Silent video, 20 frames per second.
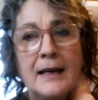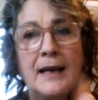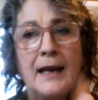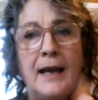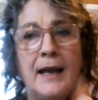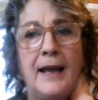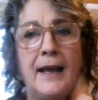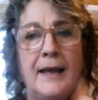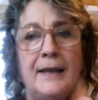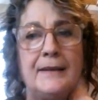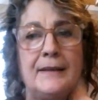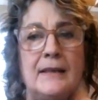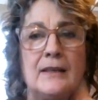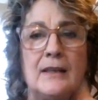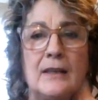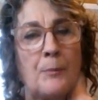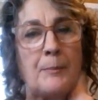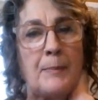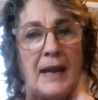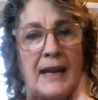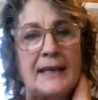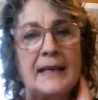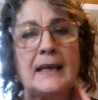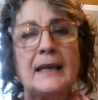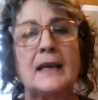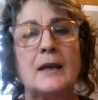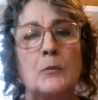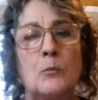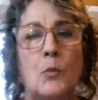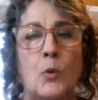and making
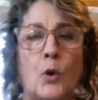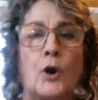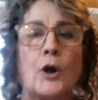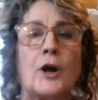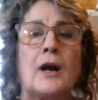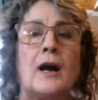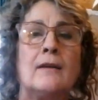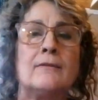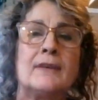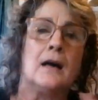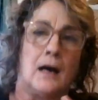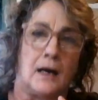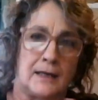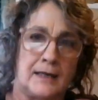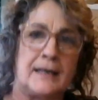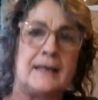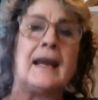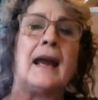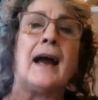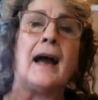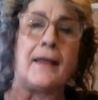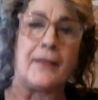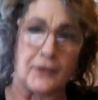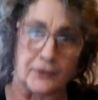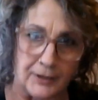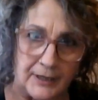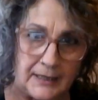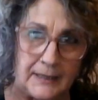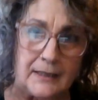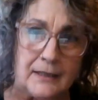it more of a
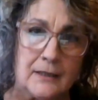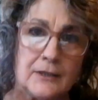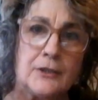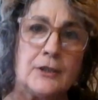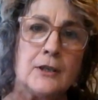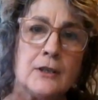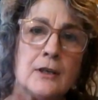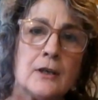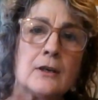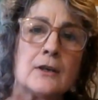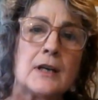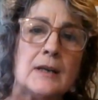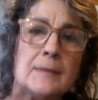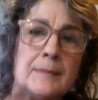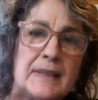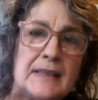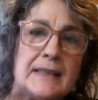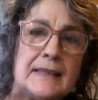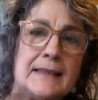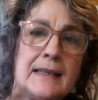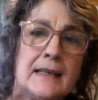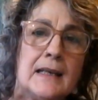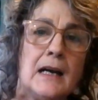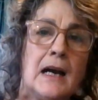gathering. You know what I mean?